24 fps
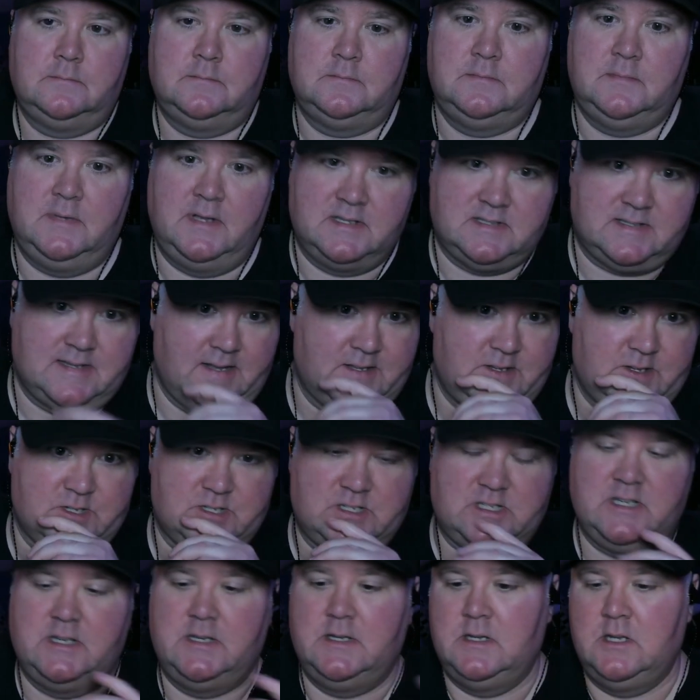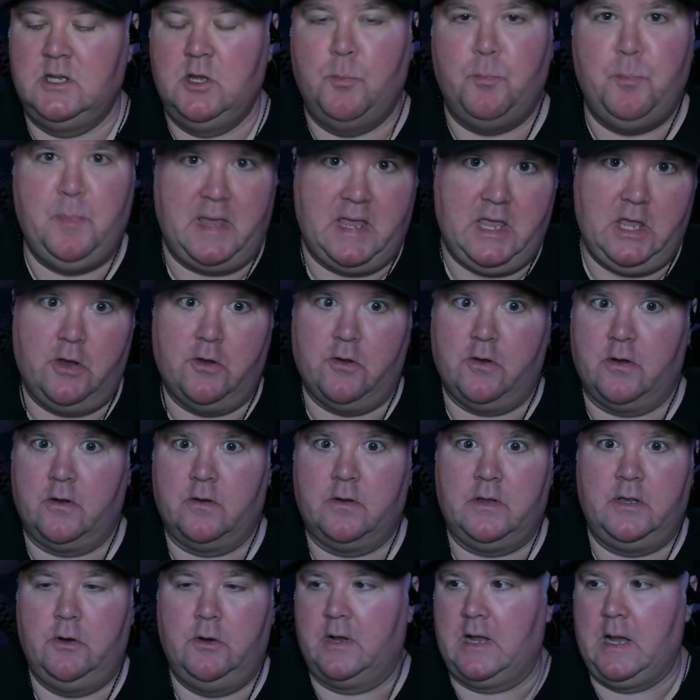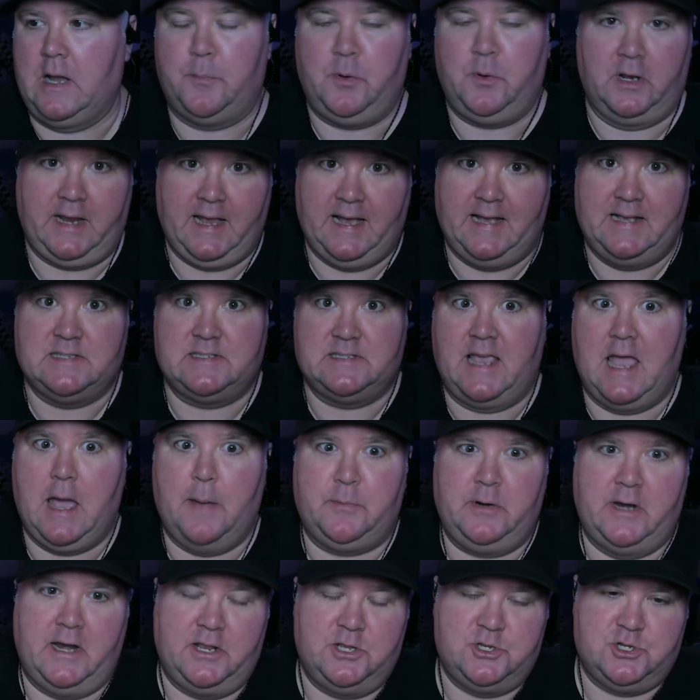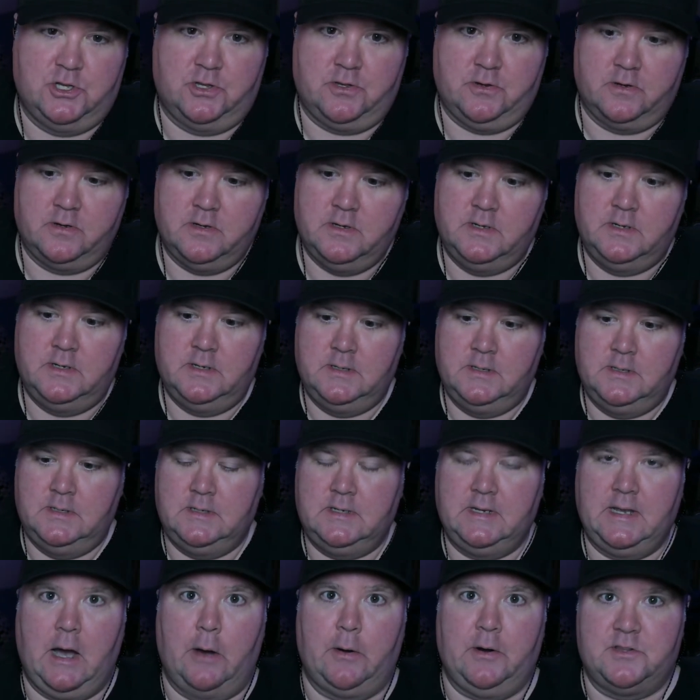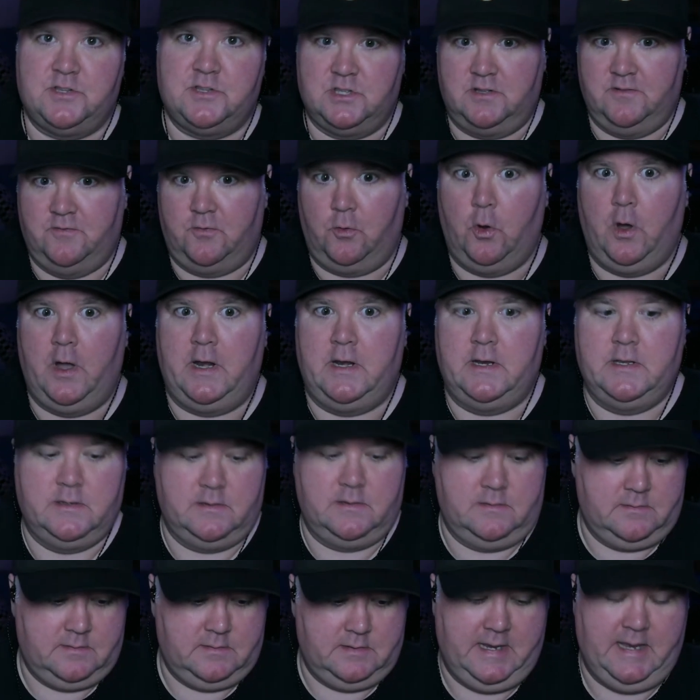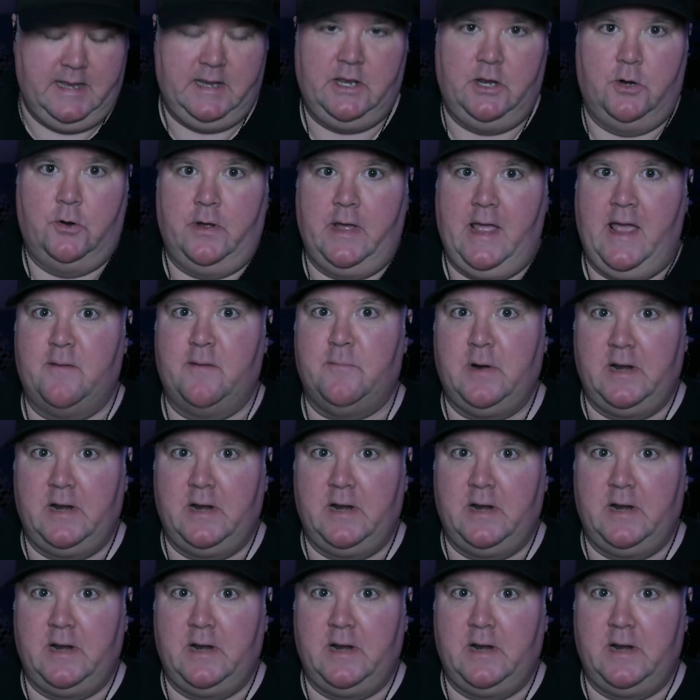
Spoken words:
It's not just me or, a couple of guys yapping at each other out into the void and, hey, everybody